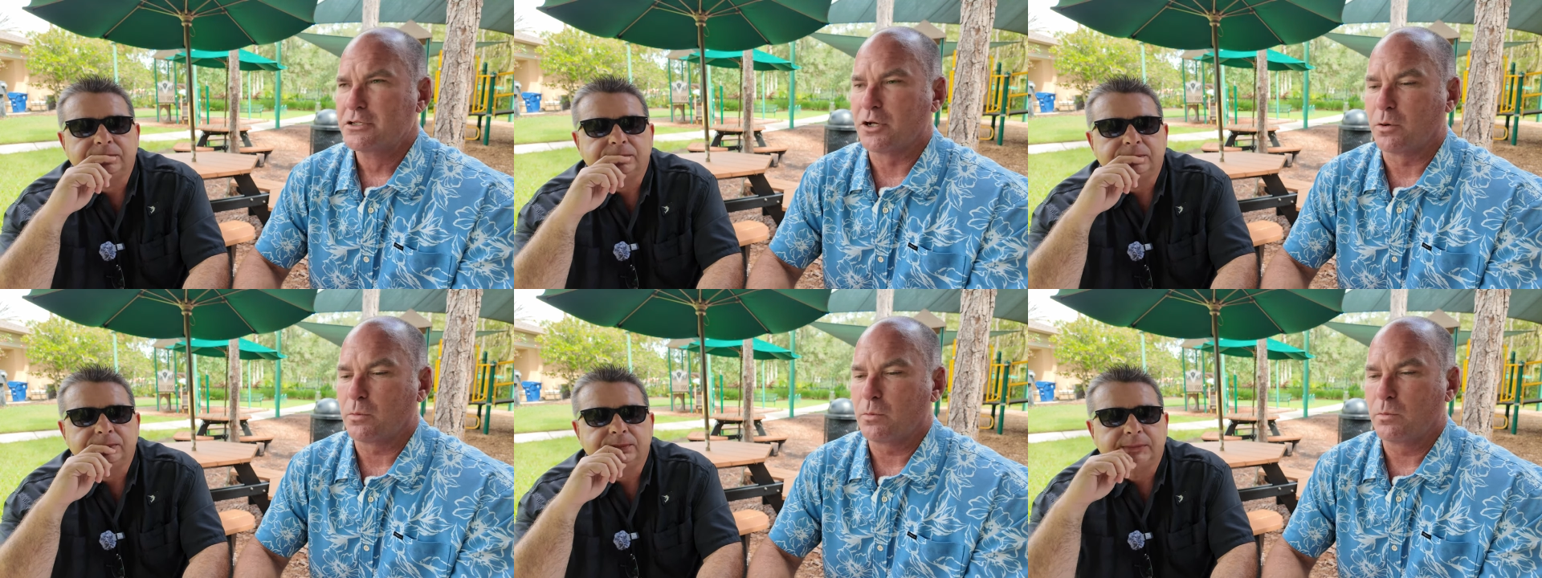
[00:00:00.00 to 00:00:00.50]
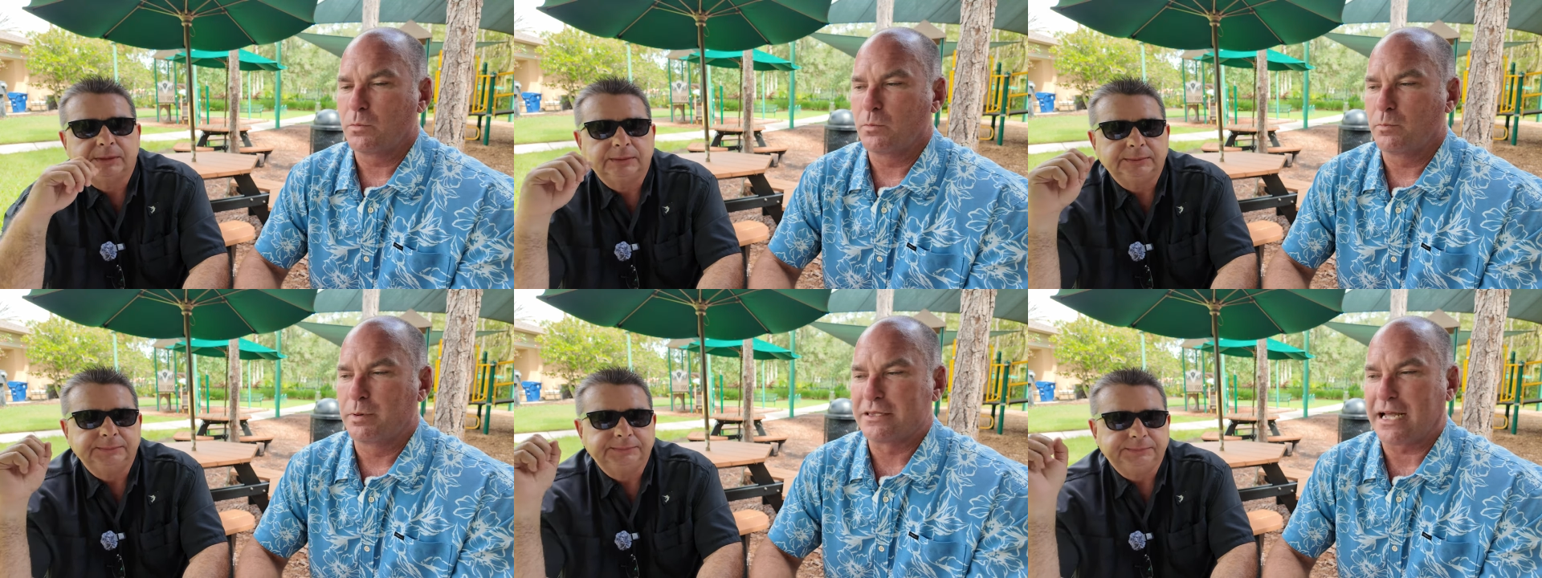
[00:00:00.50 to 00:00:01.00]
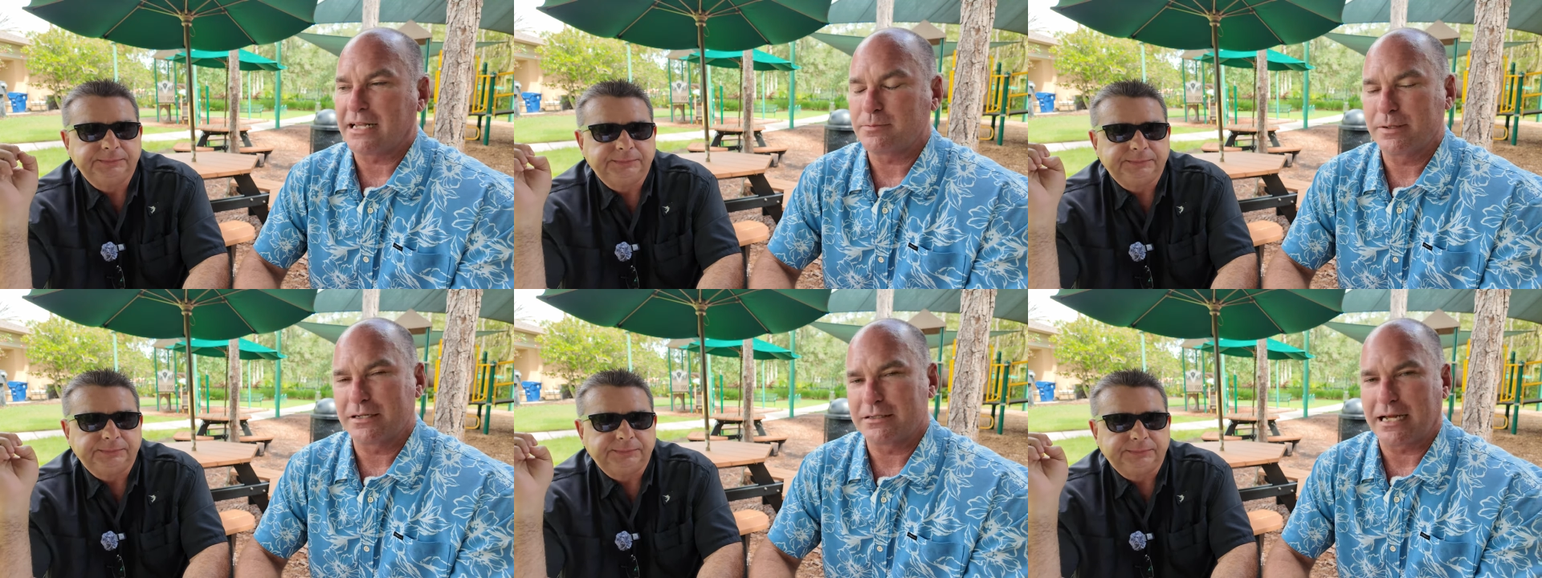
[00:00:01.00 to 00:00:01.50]
Speaker 1: So, but
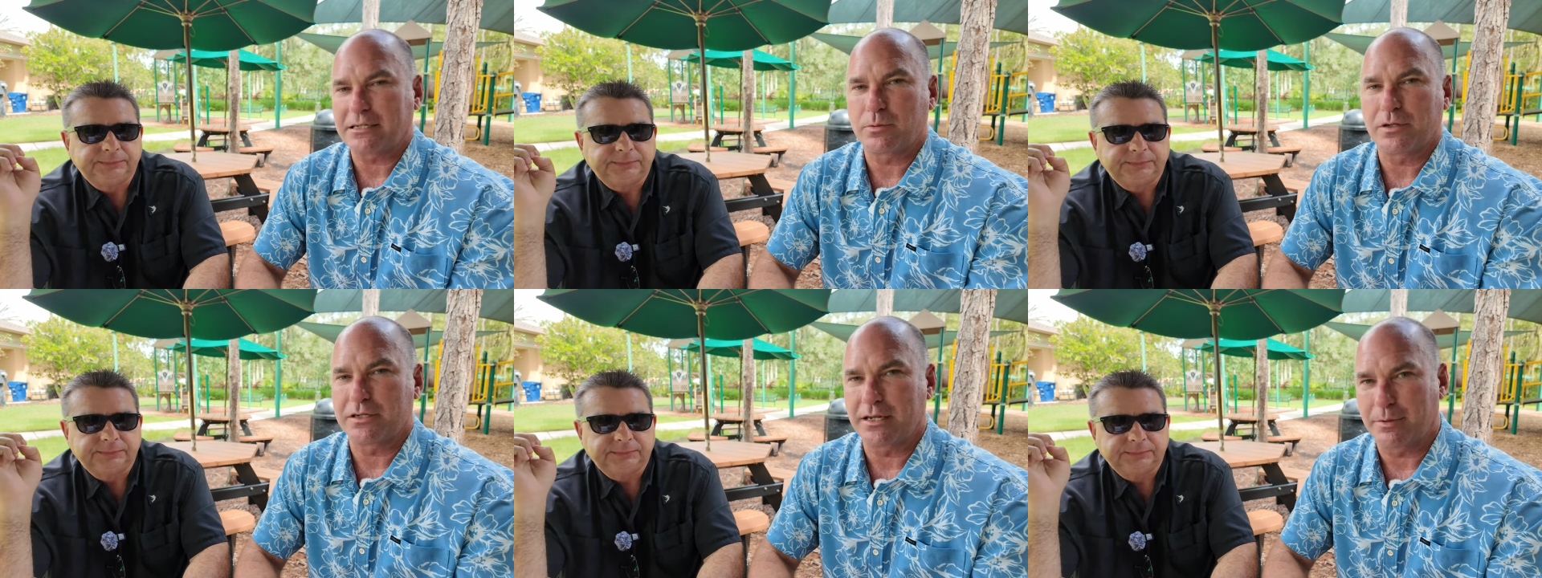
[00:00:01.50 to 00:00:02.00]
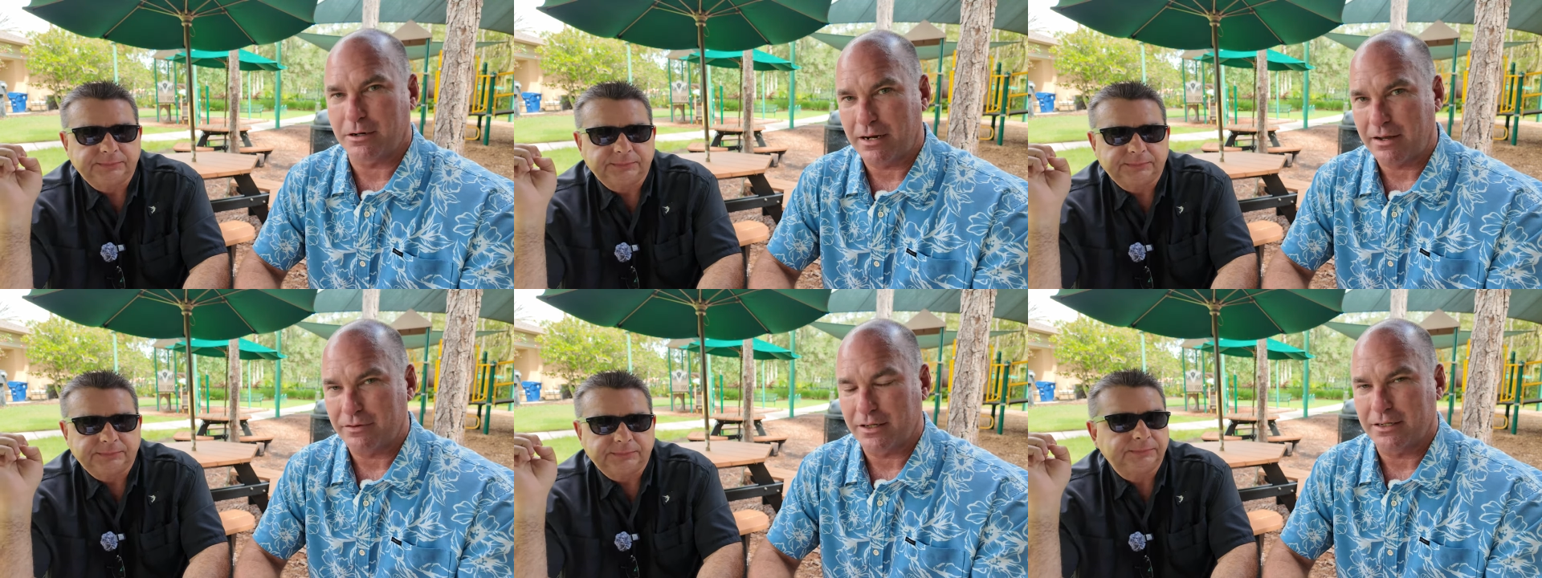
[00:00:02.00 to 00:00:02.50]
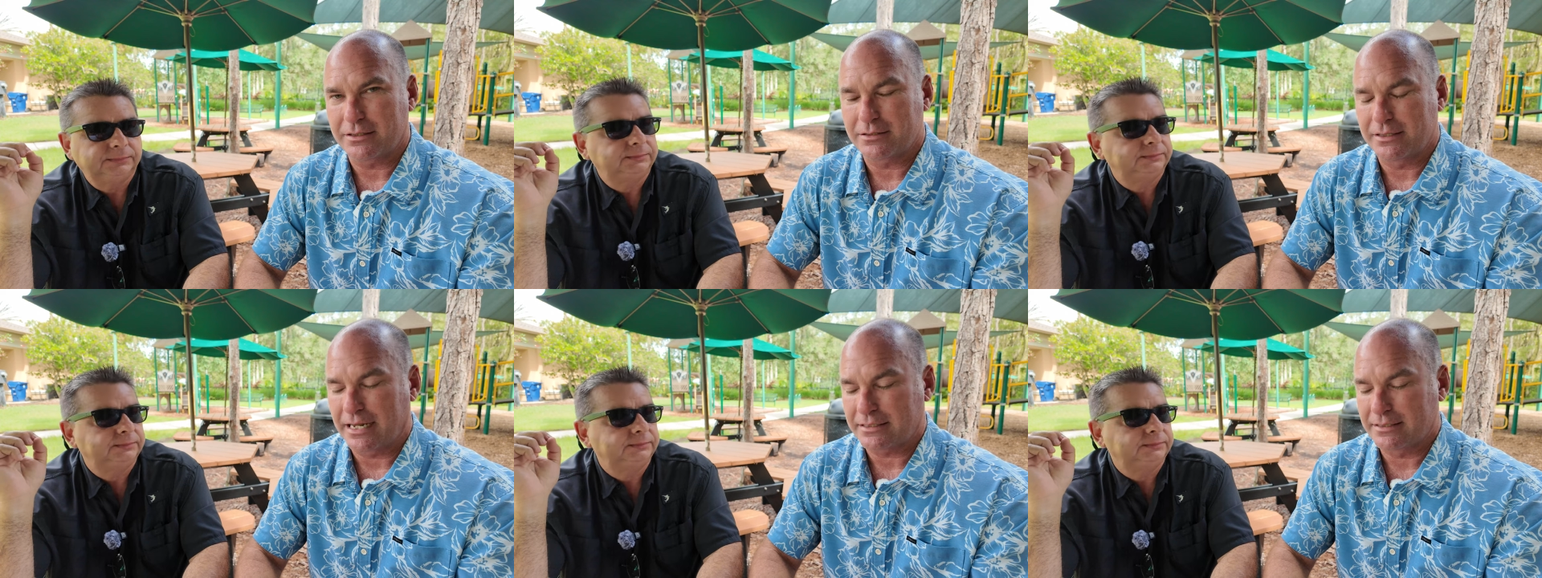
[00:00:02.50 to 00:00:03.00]
that's because that's where the demographic
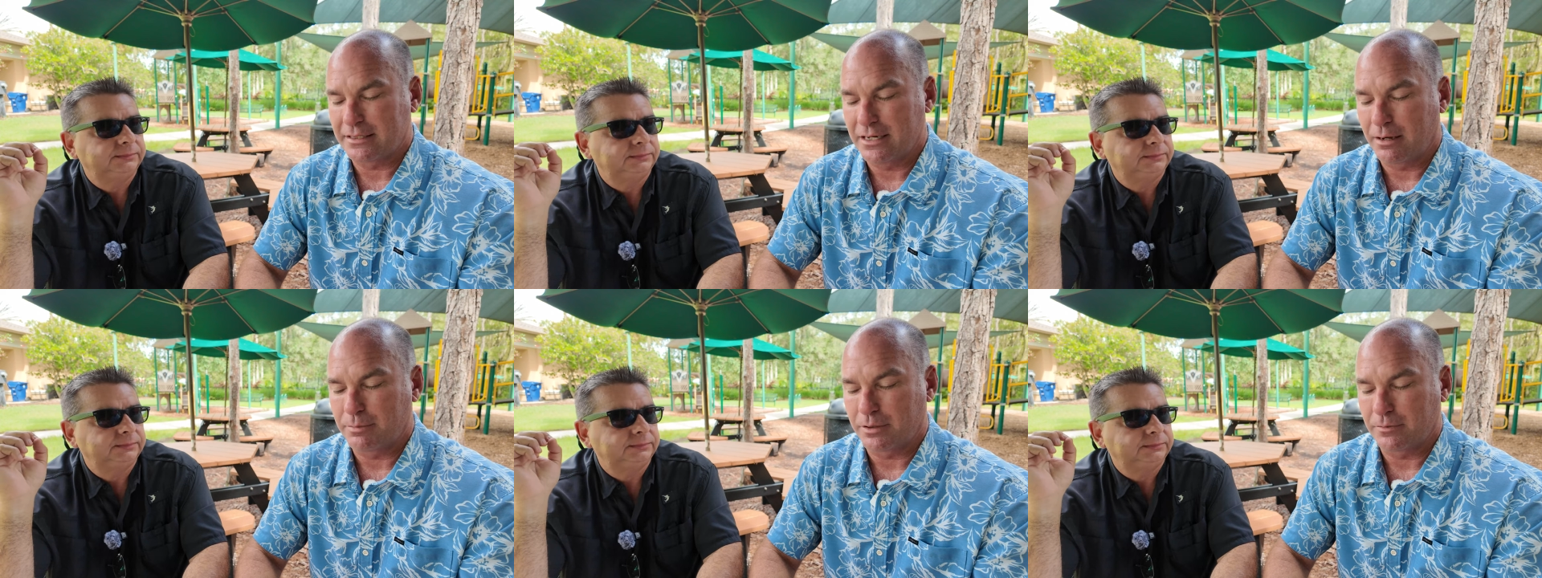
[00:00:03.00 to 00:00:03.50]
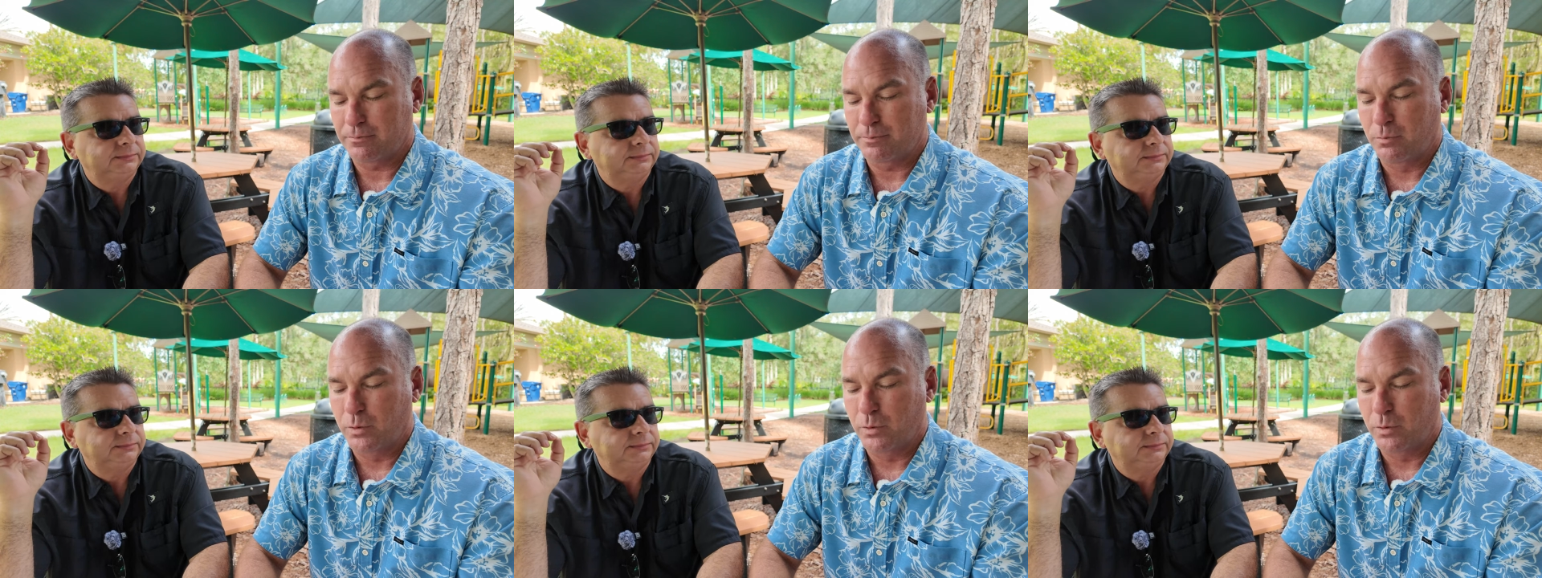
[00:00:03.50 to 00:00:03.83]
is. That's the number.